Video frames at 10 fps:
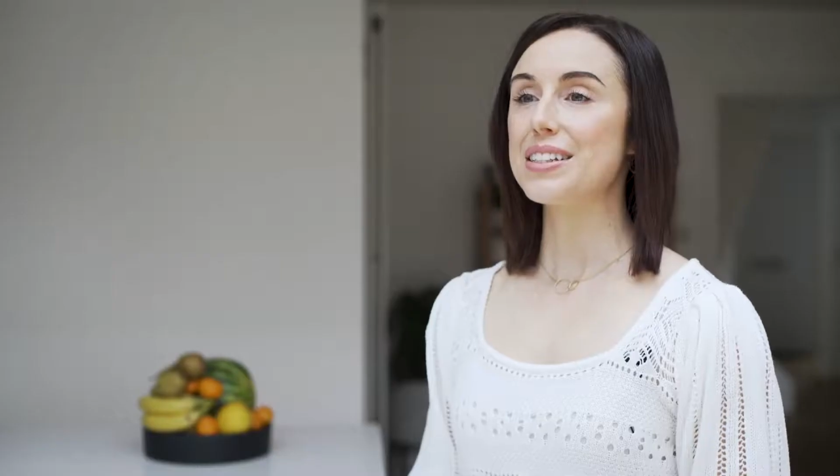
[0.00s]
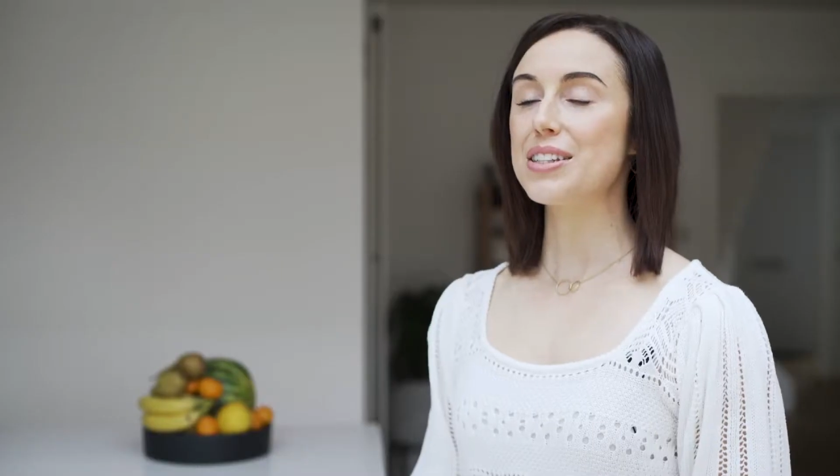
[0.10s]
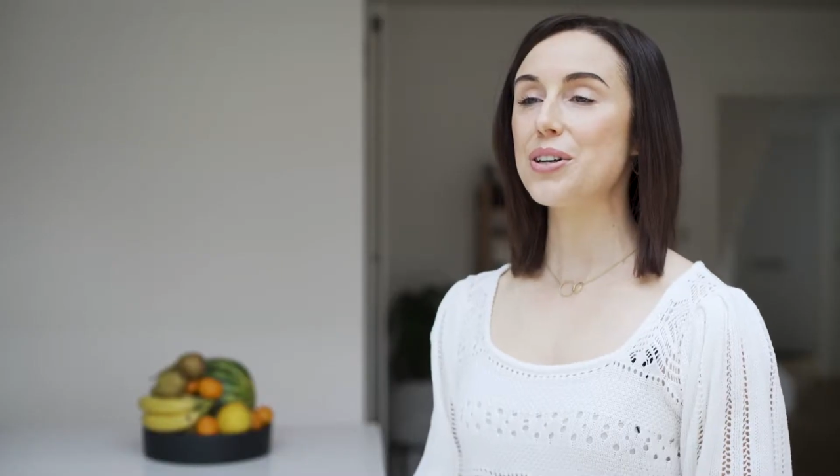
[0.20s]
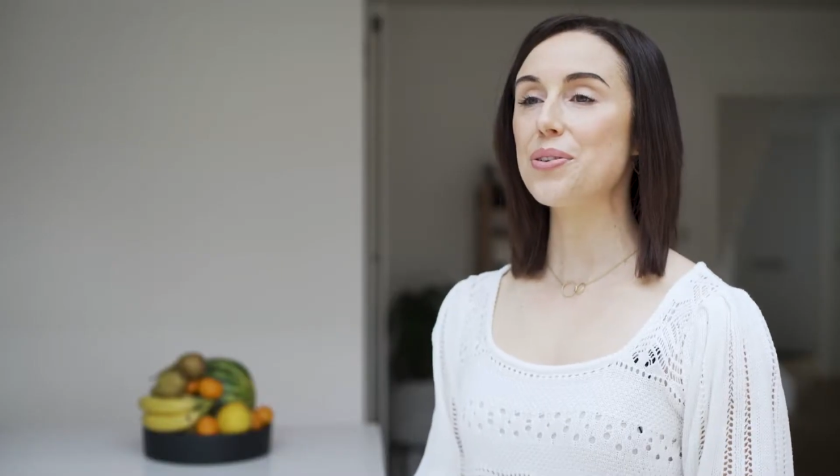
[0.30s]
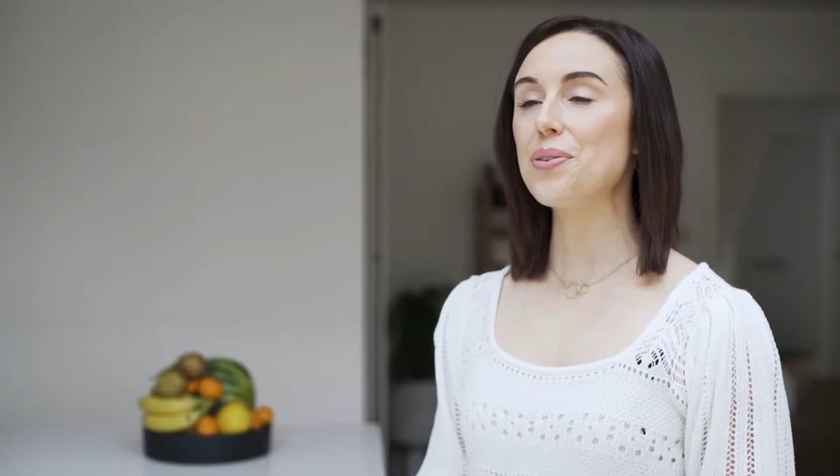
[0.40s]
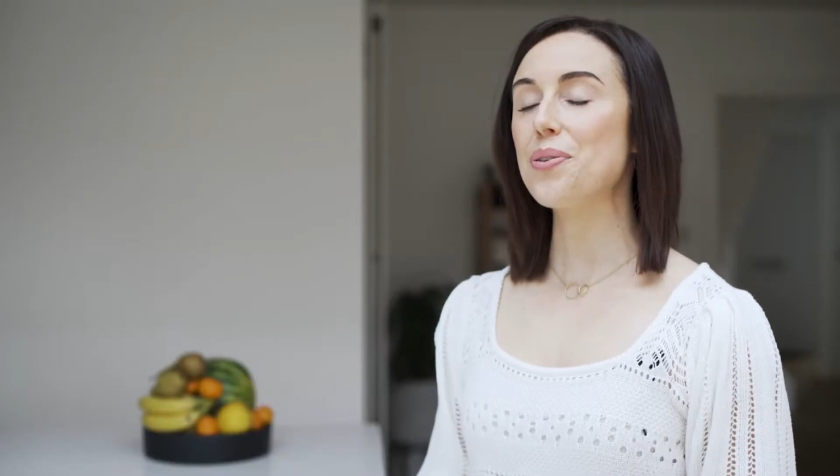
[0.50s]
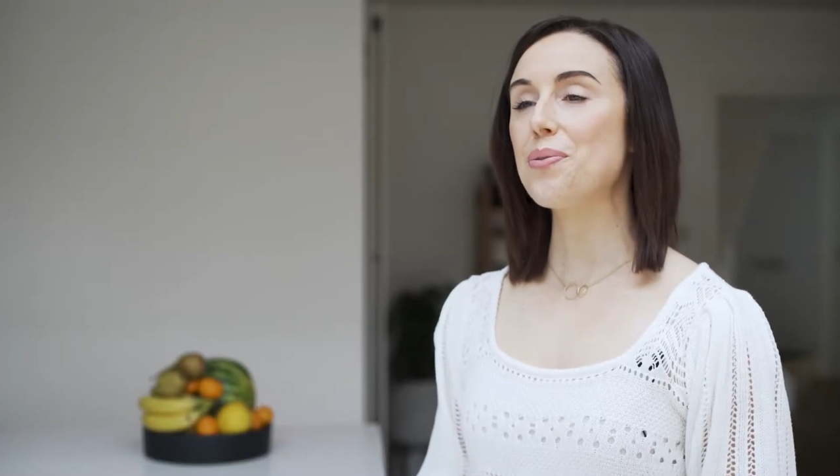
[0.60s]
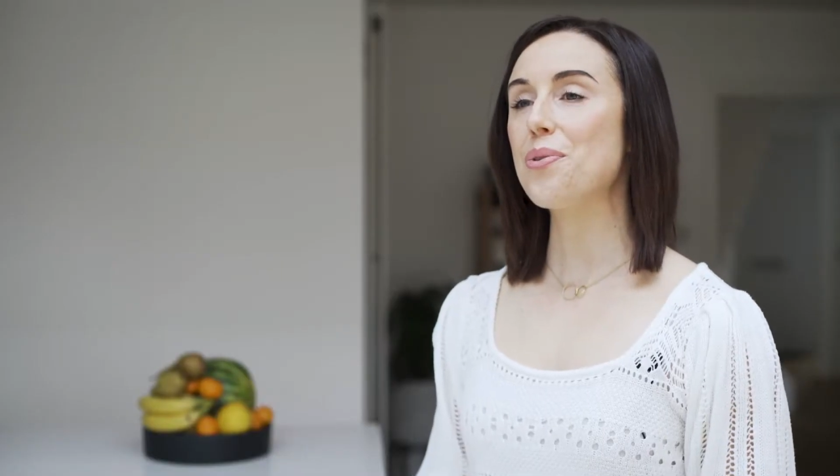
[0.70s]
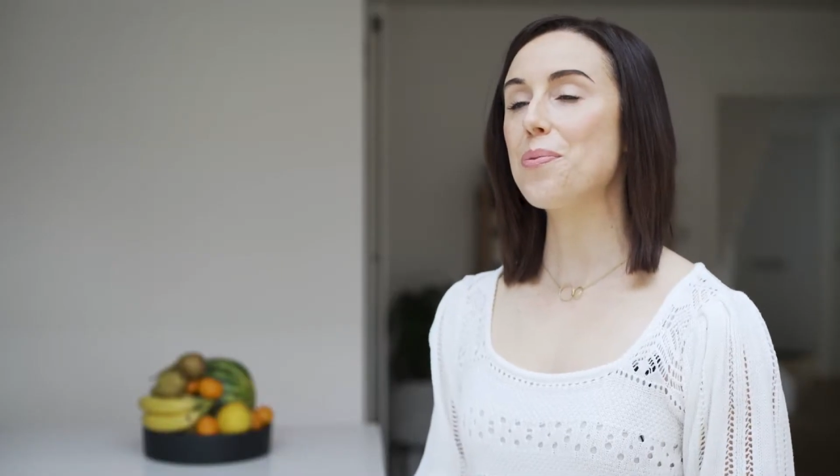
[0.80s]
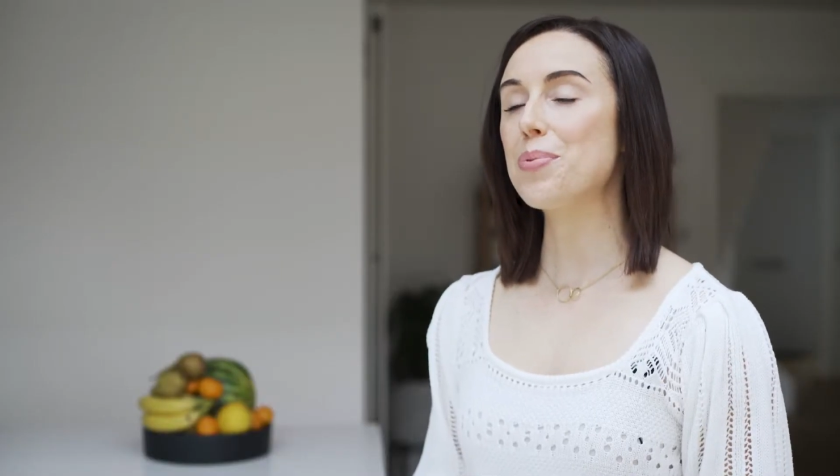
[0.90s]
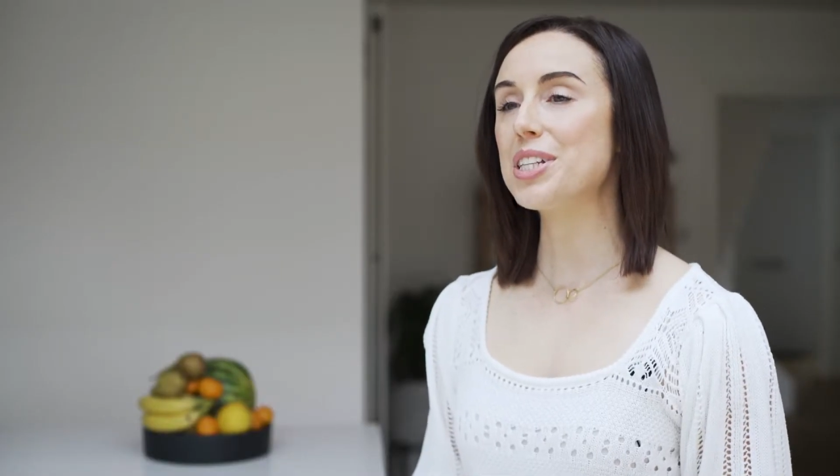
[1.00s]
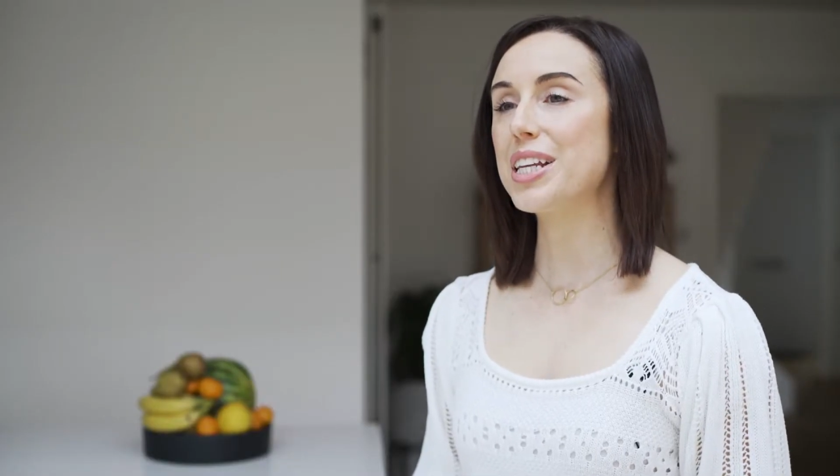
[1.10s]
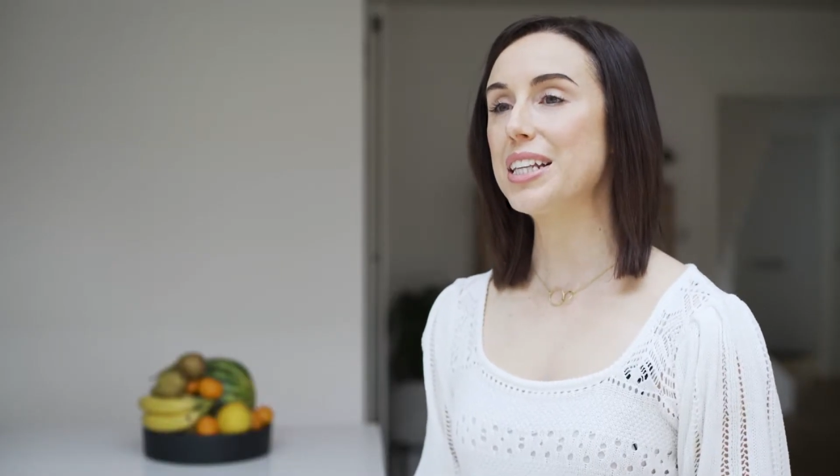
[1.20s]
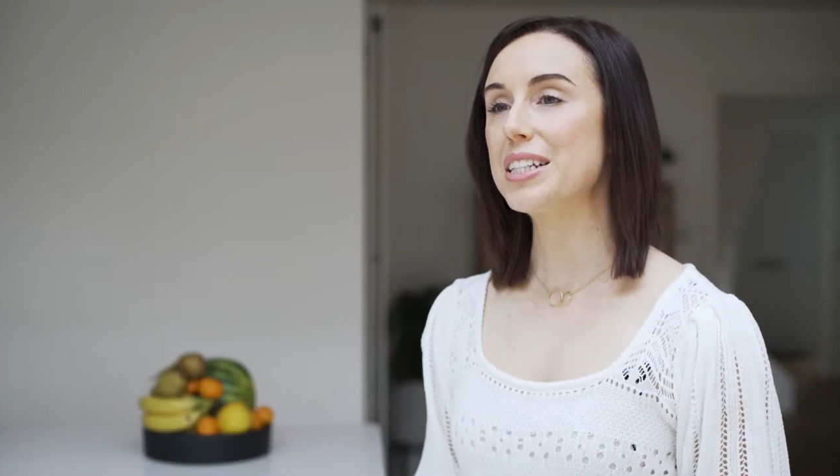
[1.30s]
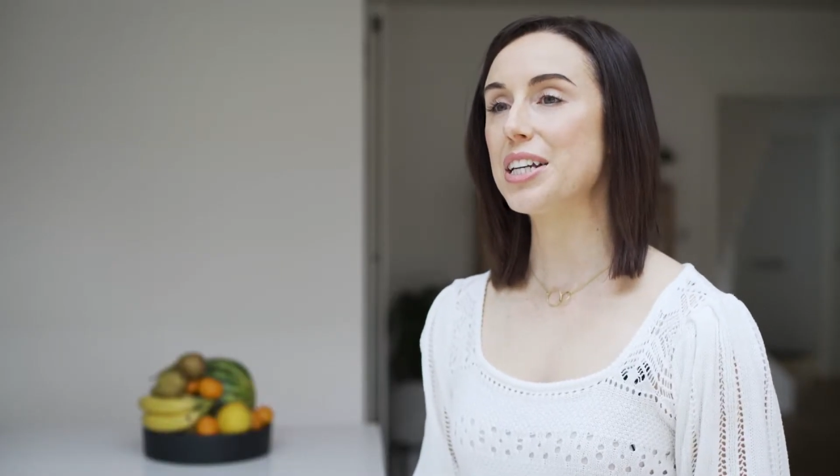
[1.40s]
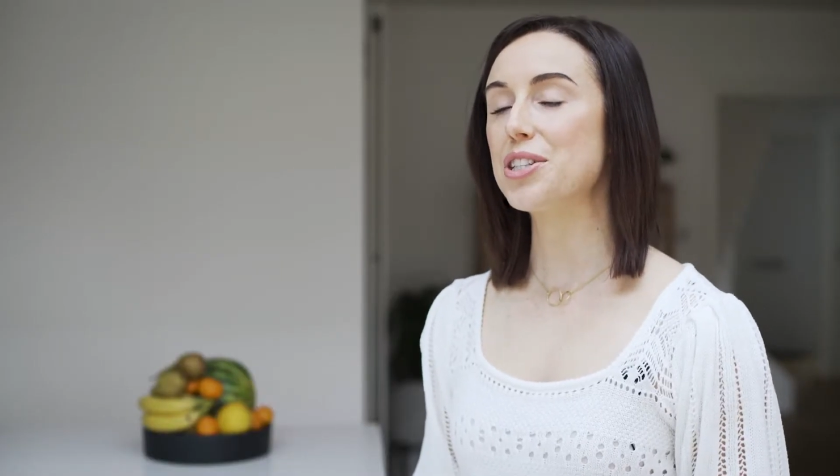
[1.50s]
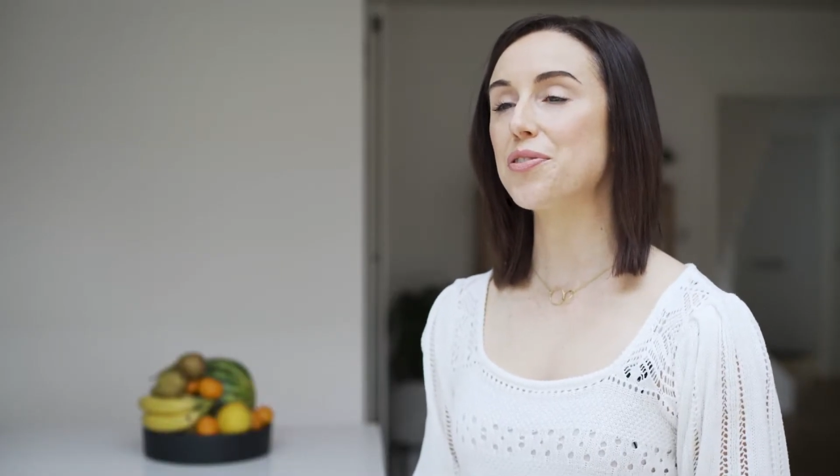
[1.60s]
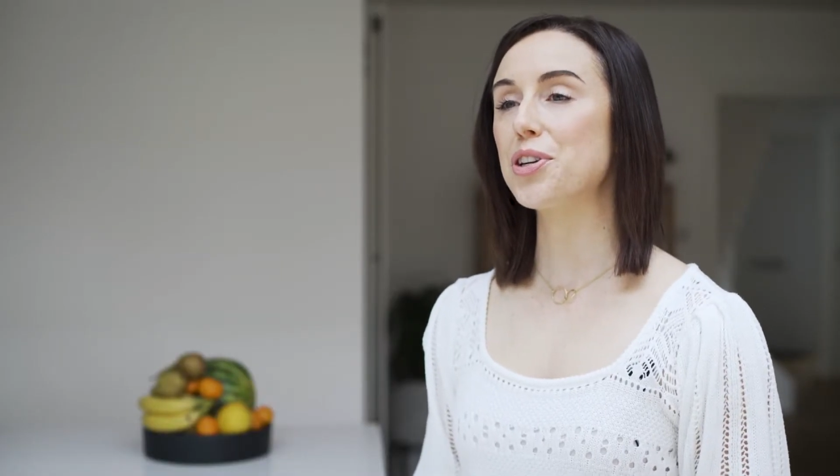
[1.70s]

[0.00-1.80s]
So what percentage